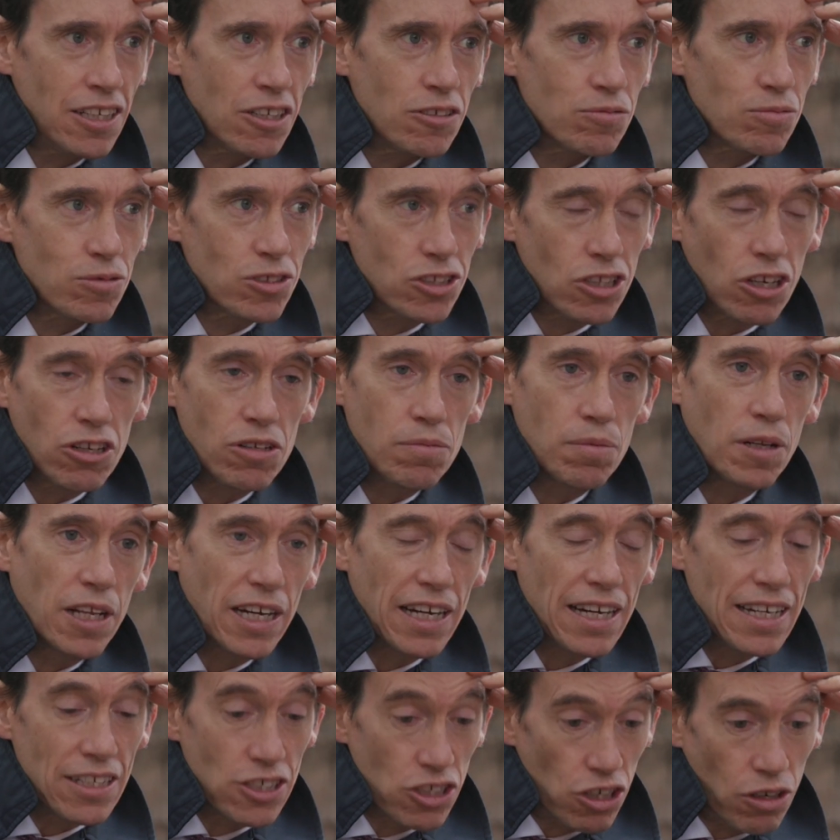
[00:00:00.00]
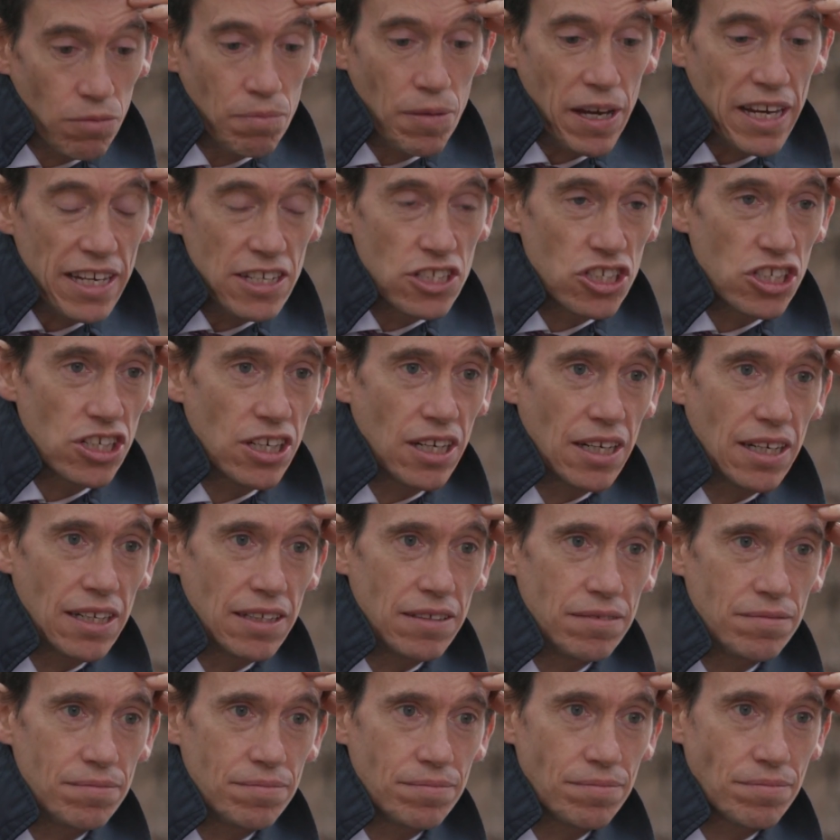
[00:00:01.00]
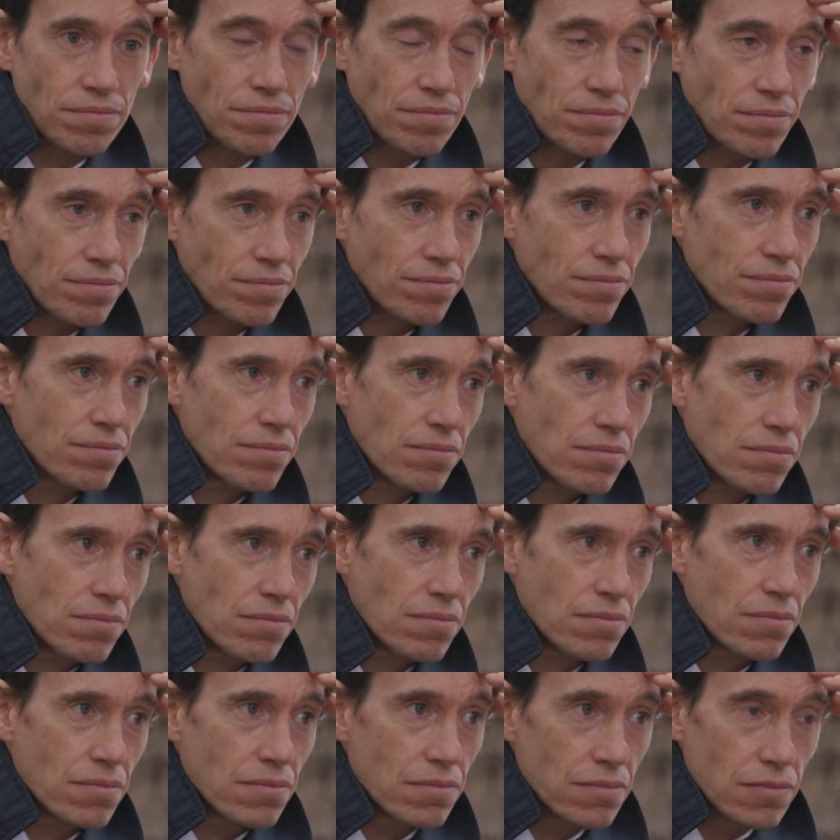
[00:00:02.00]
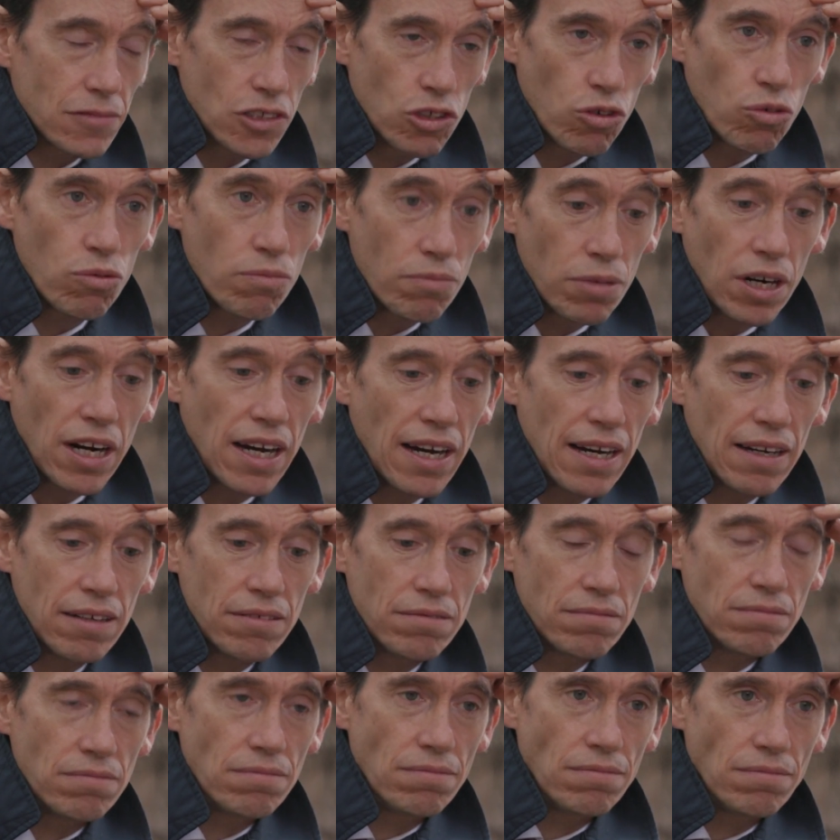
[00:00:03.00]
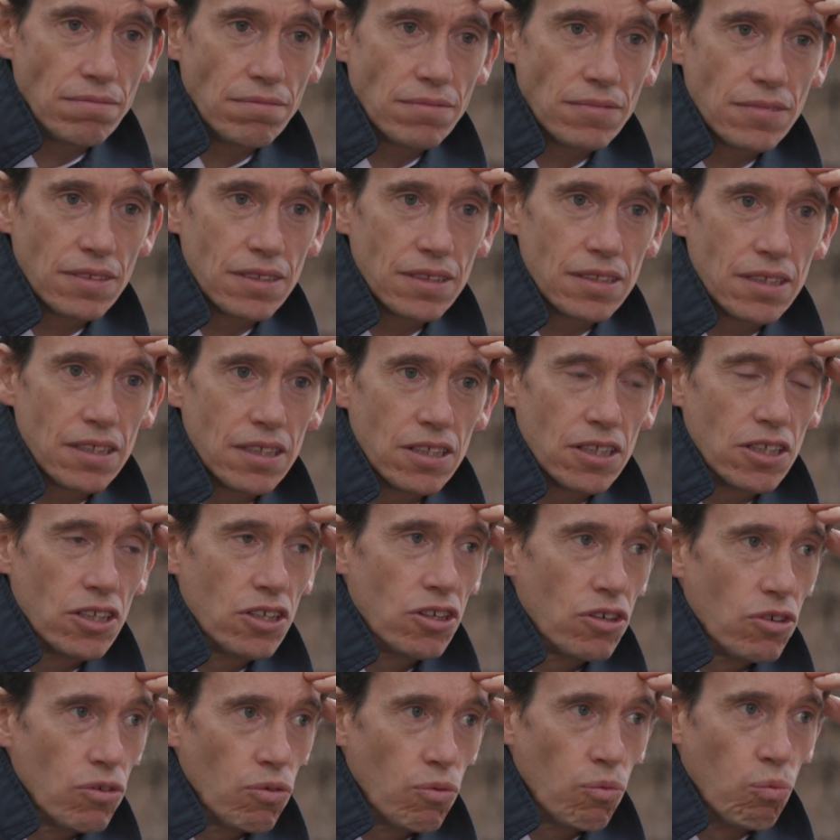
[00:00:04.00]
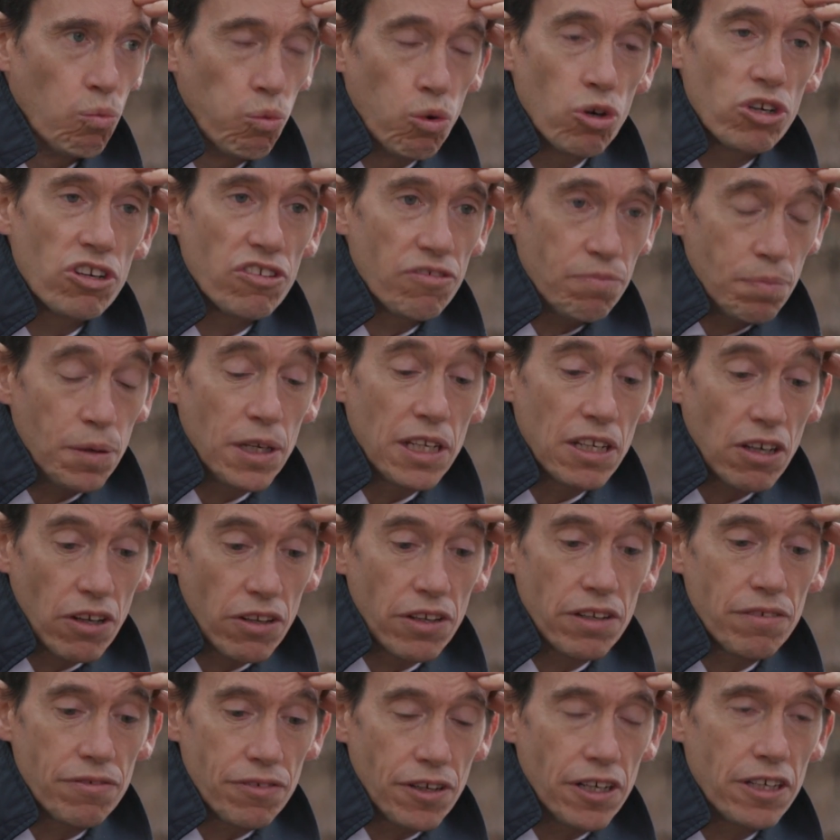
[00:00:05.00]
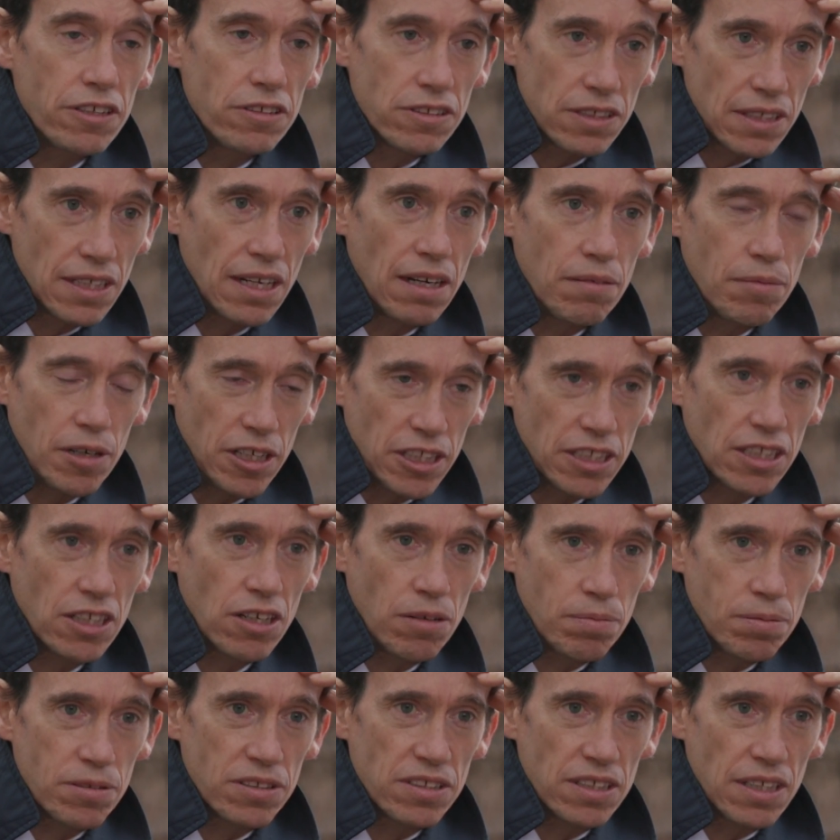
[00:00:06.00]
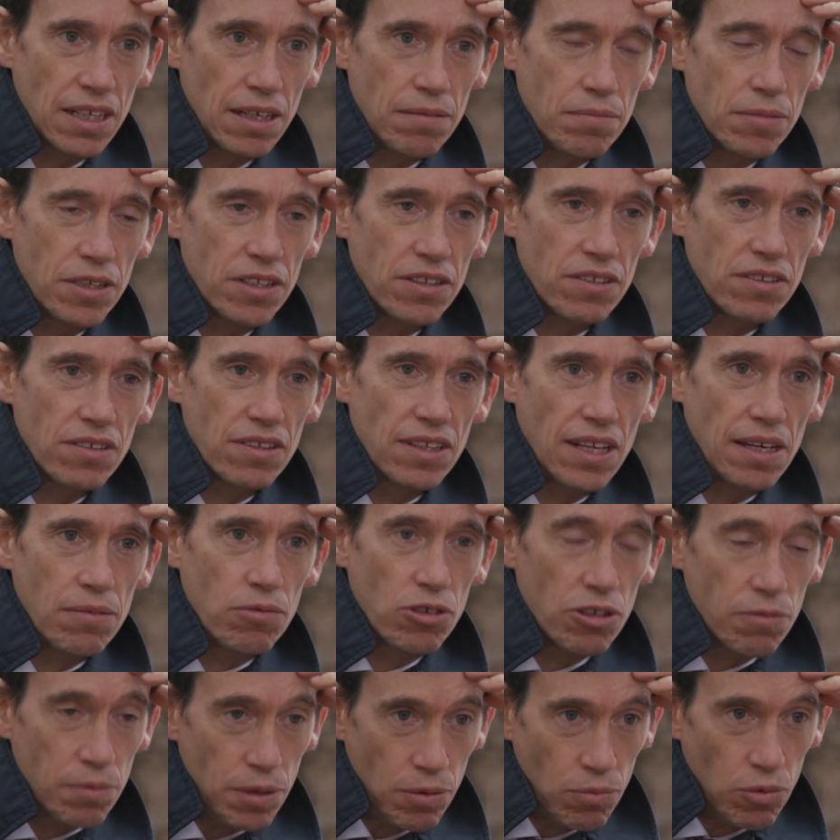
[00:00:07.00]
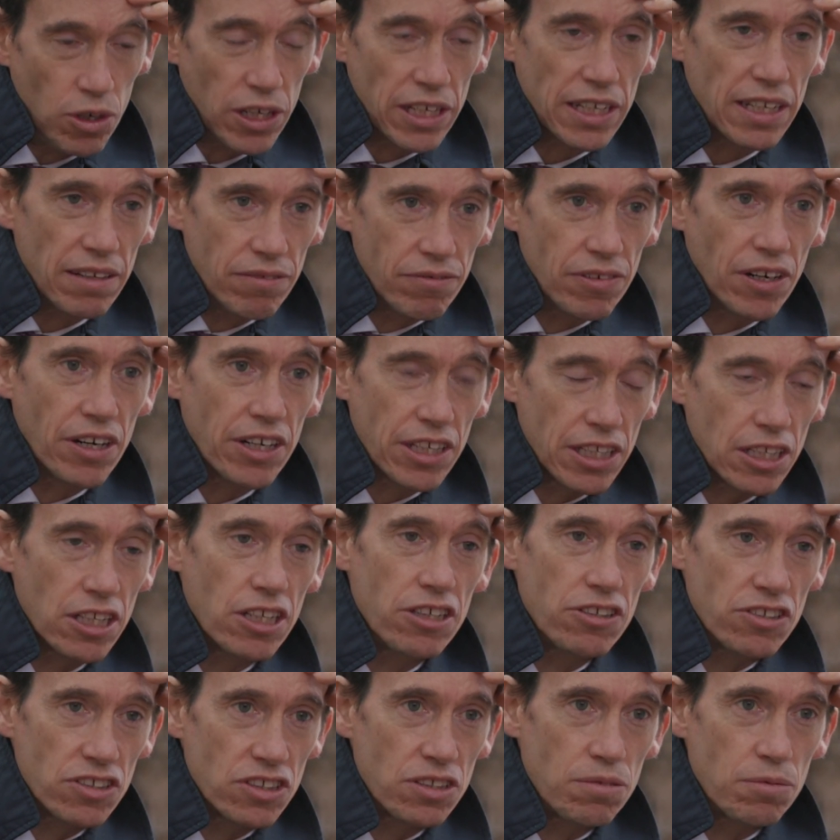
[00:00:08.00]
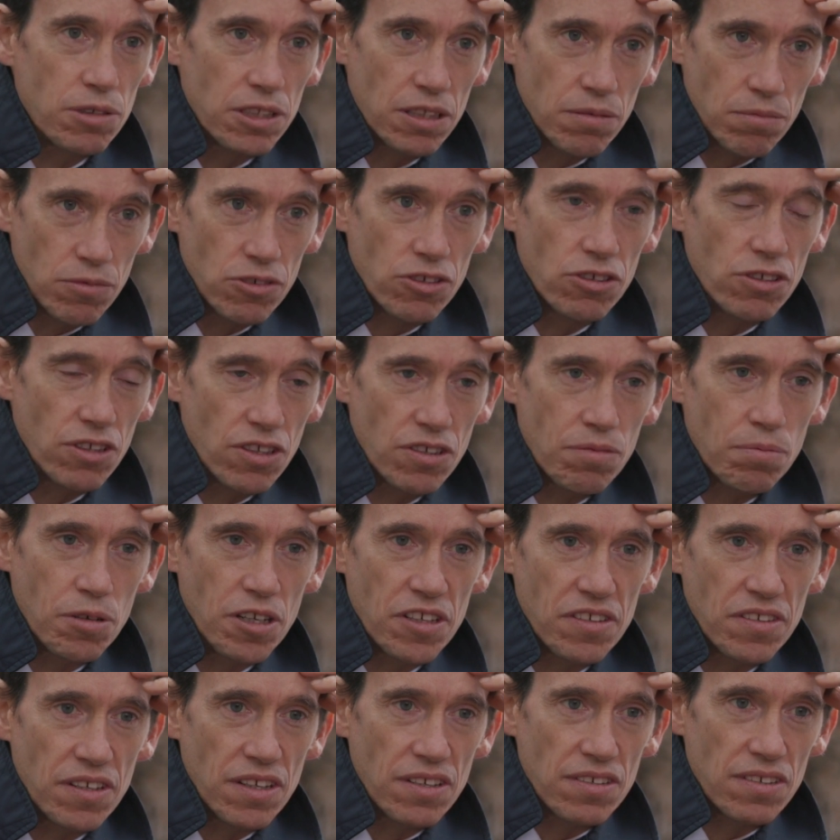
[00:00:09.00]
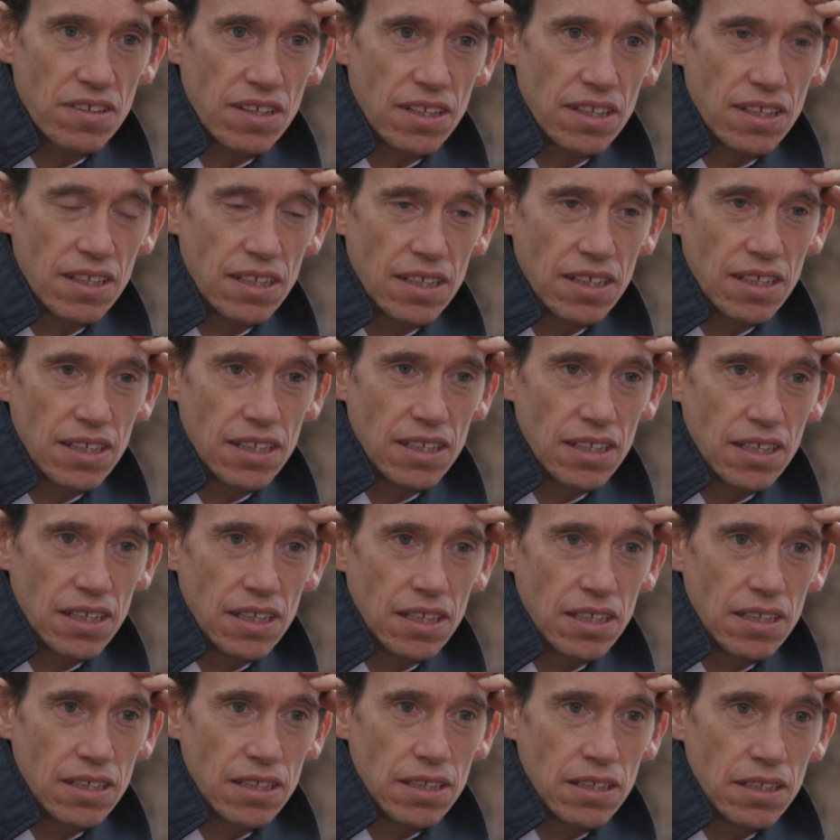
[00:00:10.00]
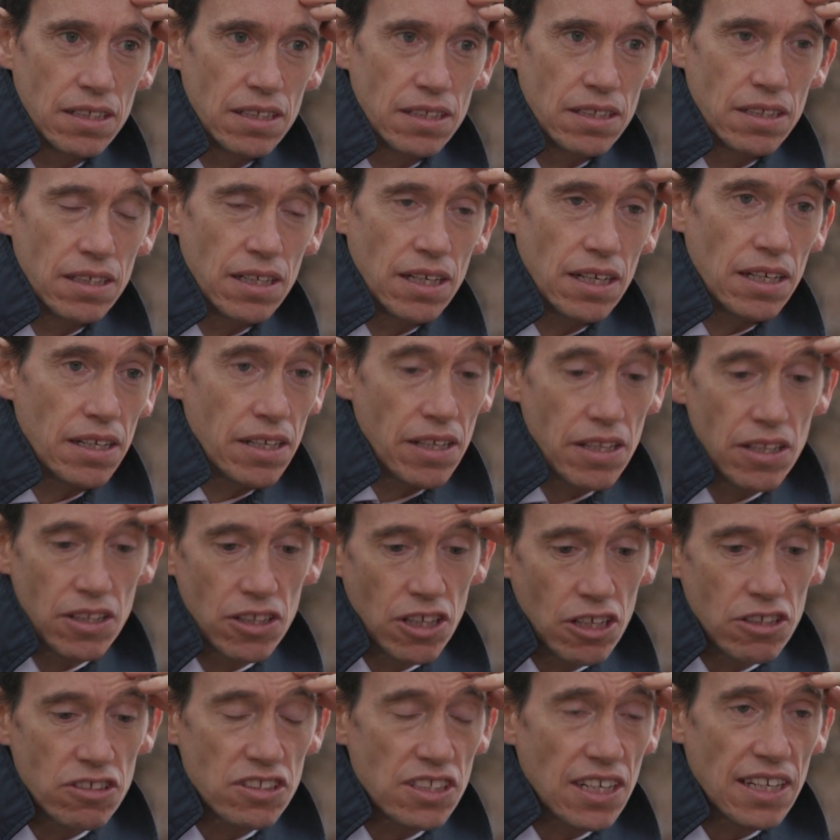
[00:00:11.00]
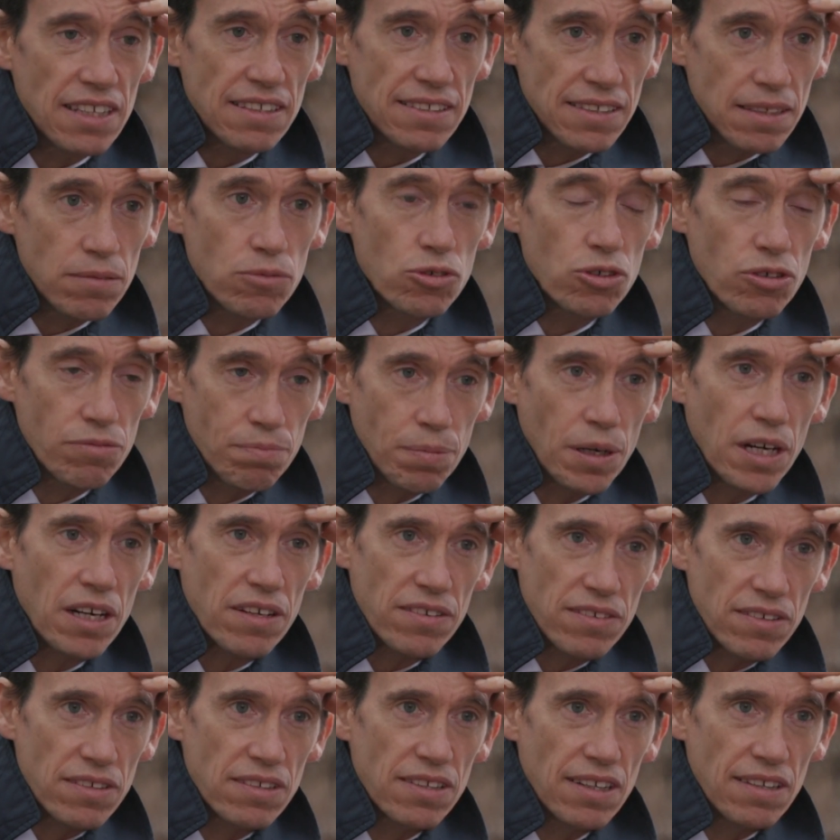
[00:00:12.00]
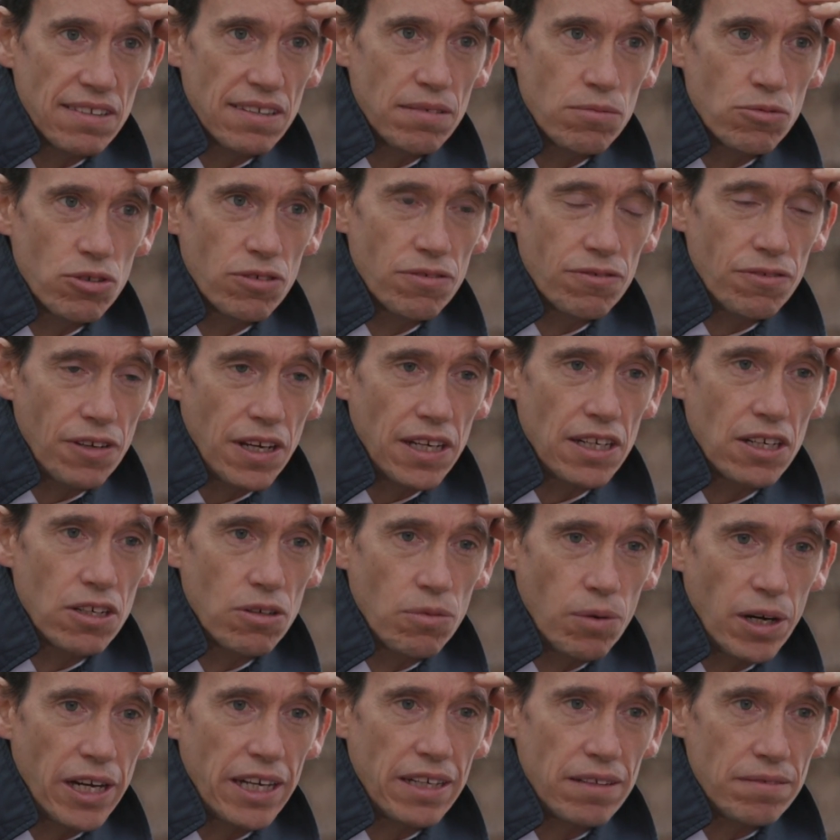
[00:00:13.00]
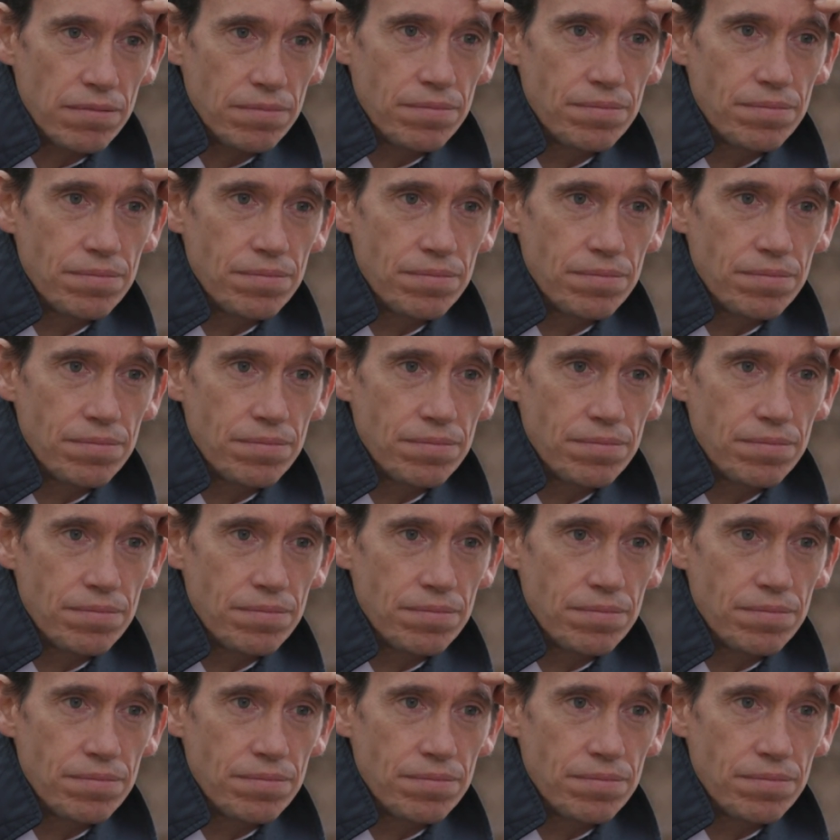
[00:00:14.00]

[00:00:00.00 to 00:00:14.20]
You know, Tony Blair, John Major, Gordon Brown would have been on the phone to their American opposite numbers. They would have been working very closely with them through this process. Those days seem to have passed. They seem to have faded away.